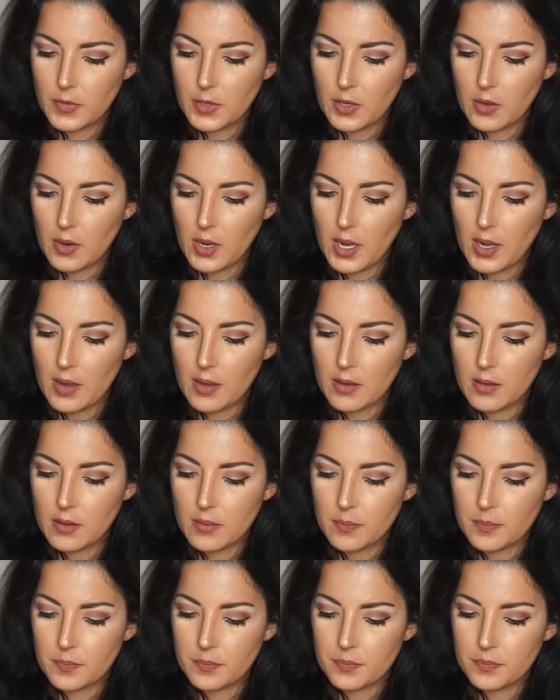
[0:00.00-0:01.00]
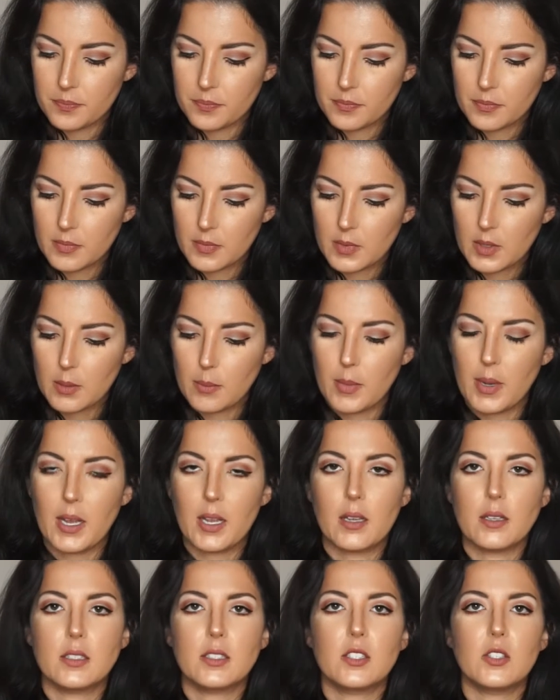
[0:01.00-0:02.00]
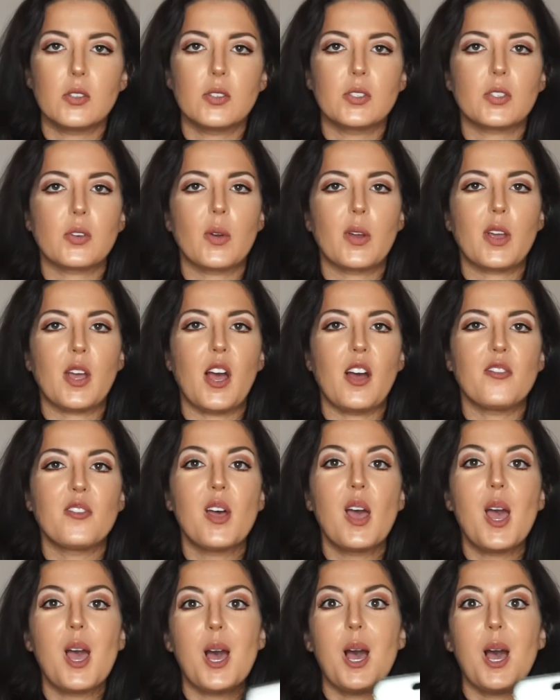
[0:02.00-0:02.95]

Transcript: Okay, my Siri's going off.